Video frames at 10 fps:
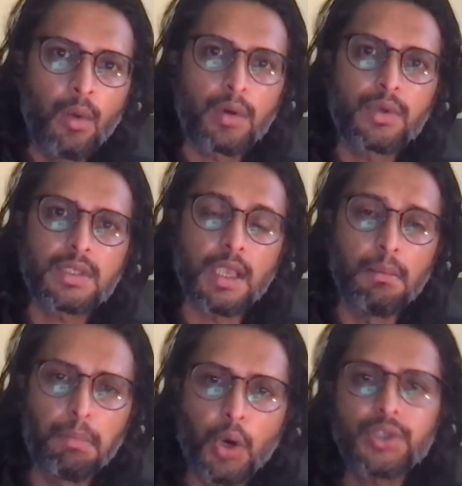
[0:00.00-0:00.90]
What was
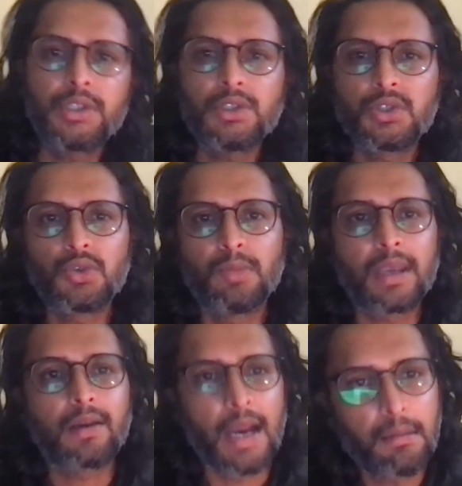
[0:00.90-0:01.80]
important to
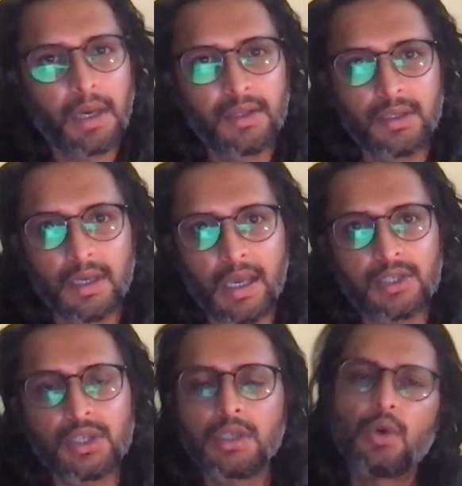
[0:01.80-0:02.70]
my grandmother,
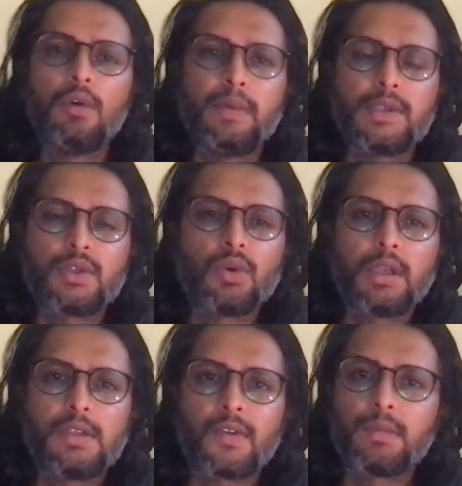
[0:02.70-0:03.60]
as she told me
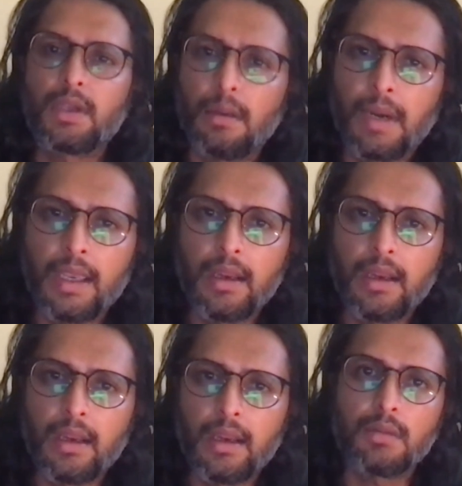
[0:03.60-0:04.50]
stories from the
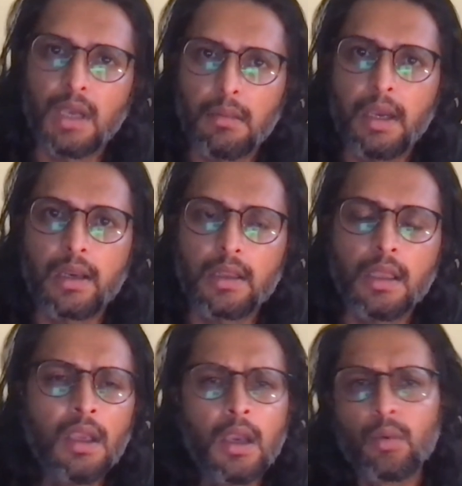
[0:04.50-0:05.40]
Ramayana or the Mahabharata,